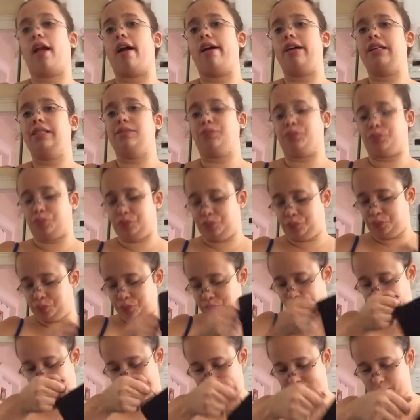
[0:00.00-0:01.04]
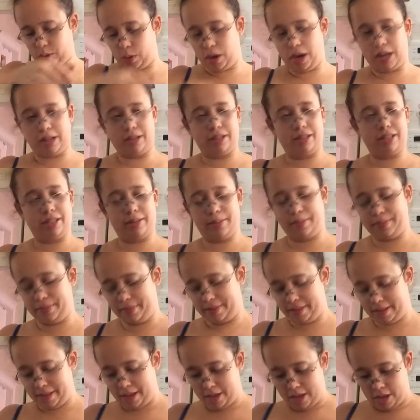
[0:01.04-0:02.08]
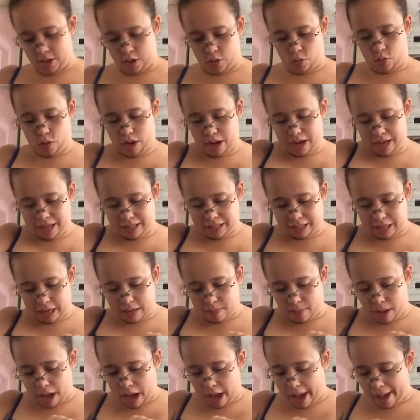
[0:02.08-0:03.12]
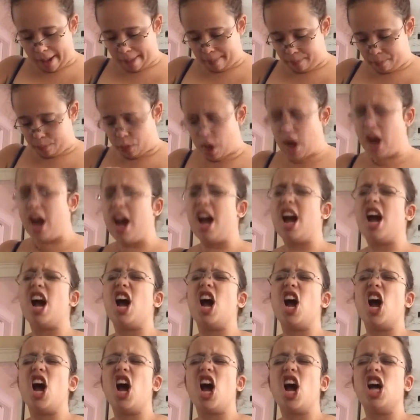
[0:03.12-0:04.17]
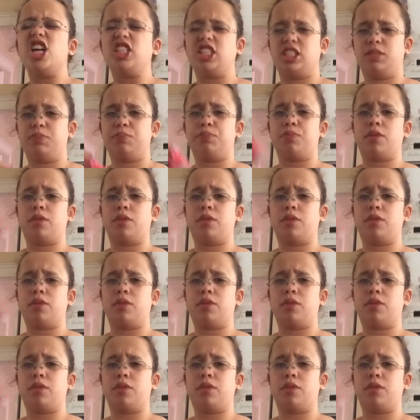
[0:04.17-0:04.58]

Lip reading: What else? What's in my purse?